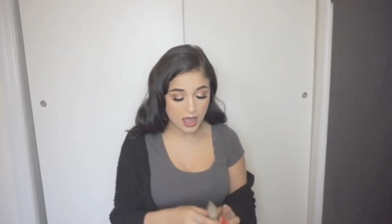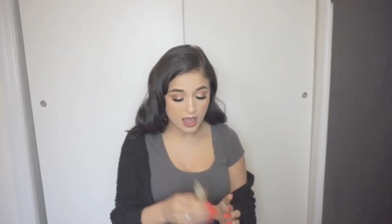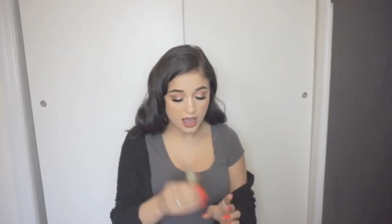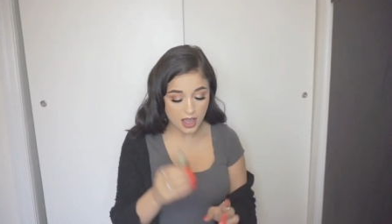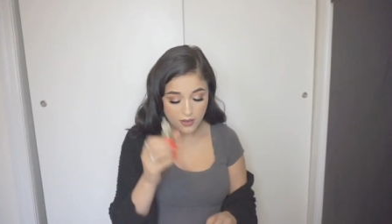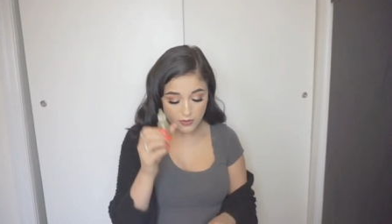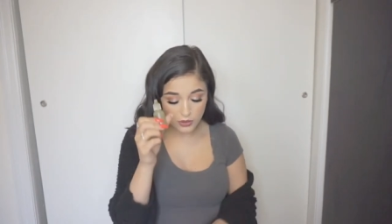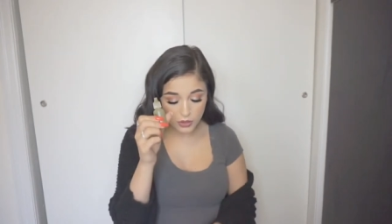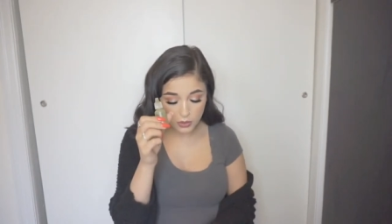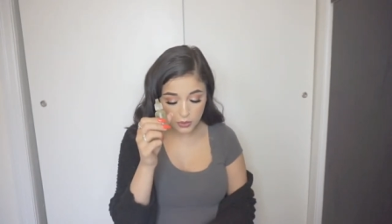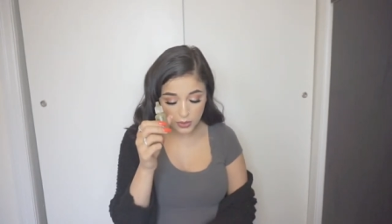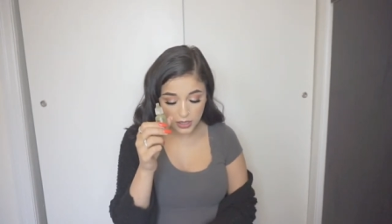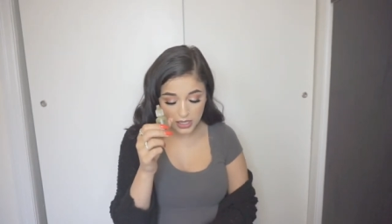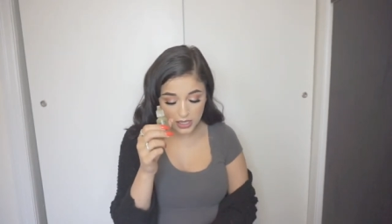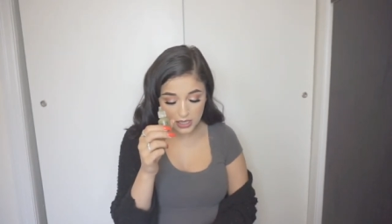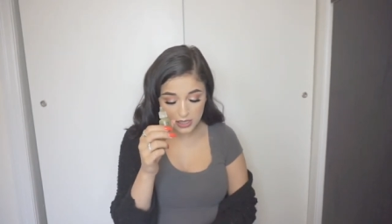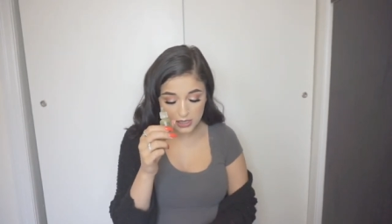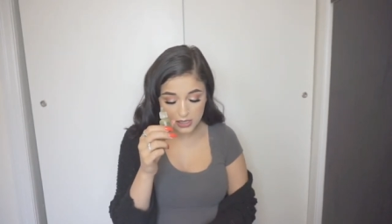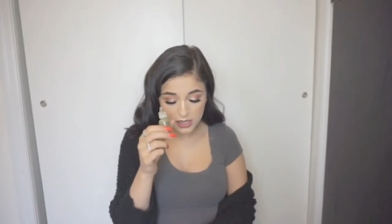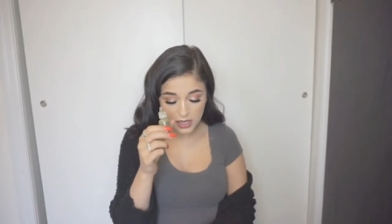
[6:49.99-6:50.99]
I have
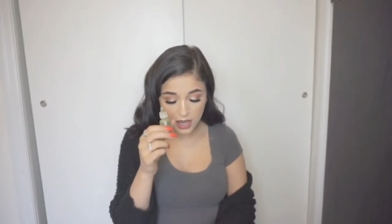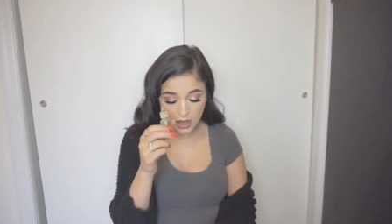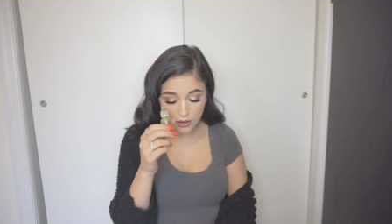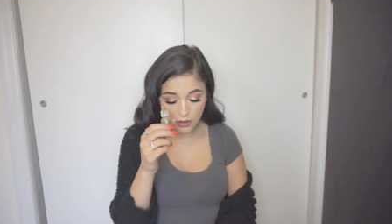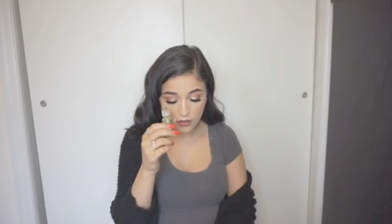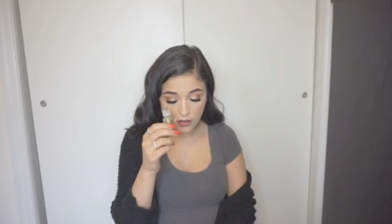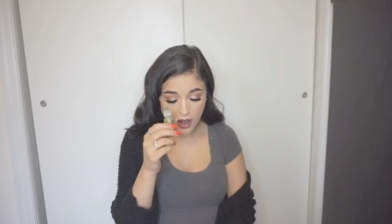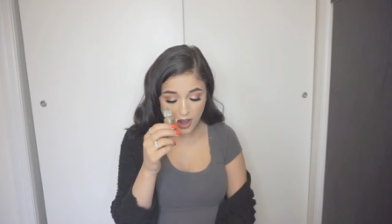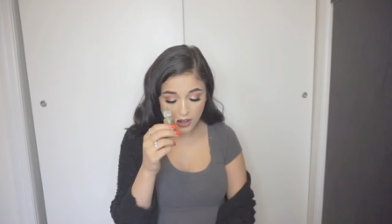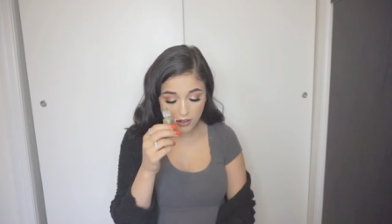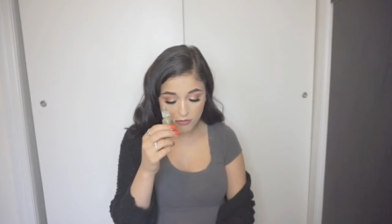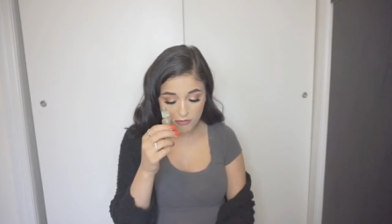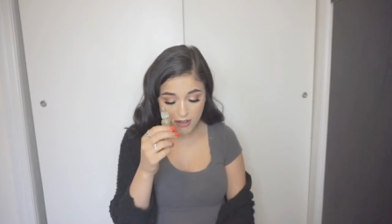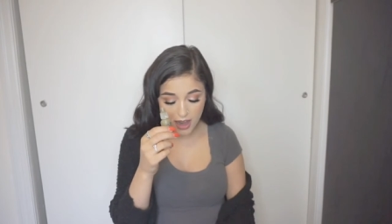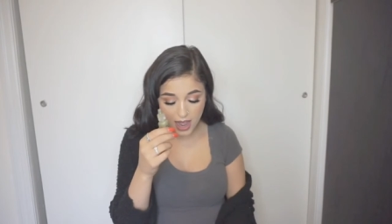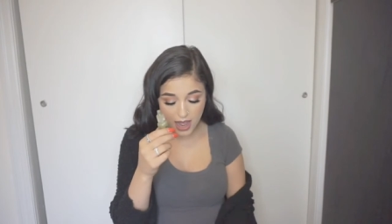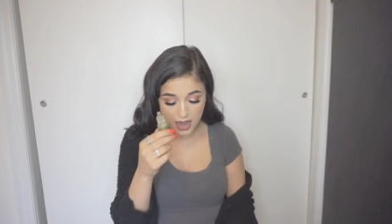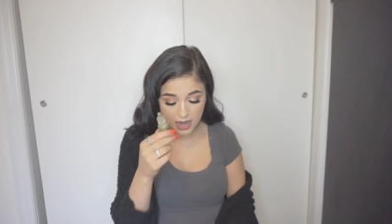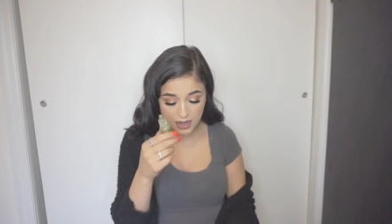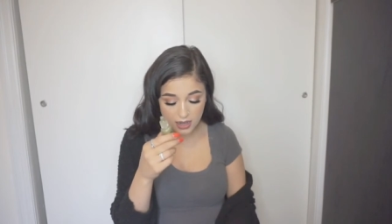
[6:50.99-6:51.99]
green to counteract
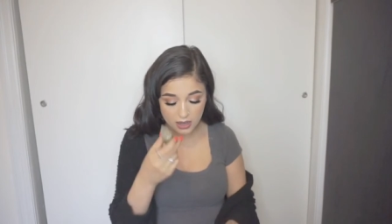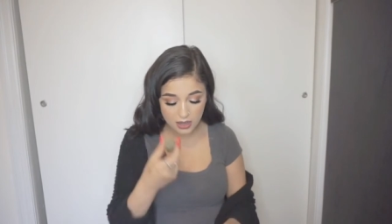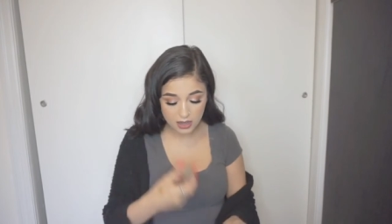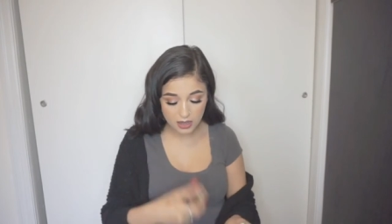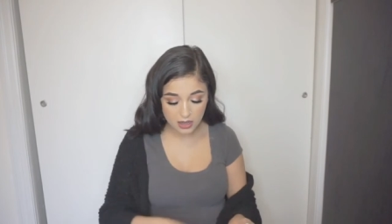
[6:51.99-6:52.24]
red.